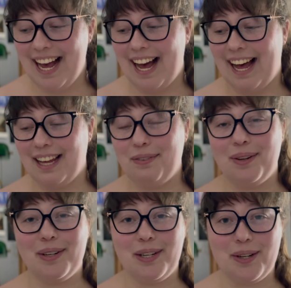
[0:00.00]
If
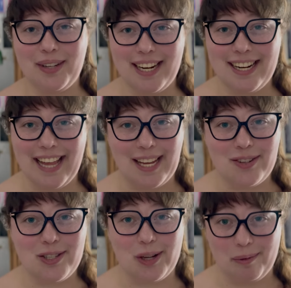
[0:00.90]
you are new here, thank
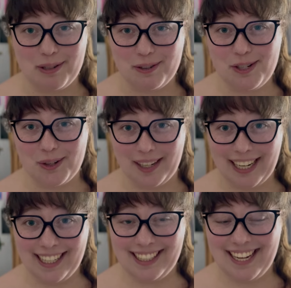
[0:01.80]
you so much for
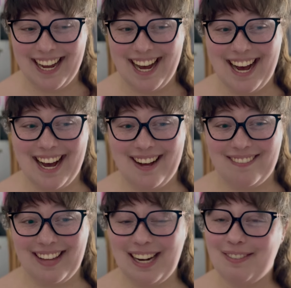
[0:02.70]
joining.
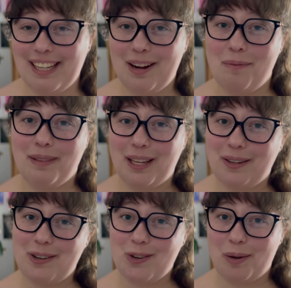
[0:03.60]
And I really hope that you
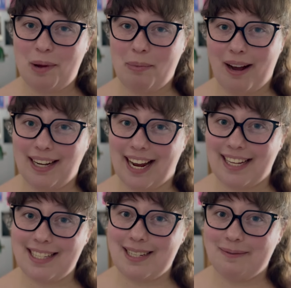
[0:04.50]
enjoy my podcast.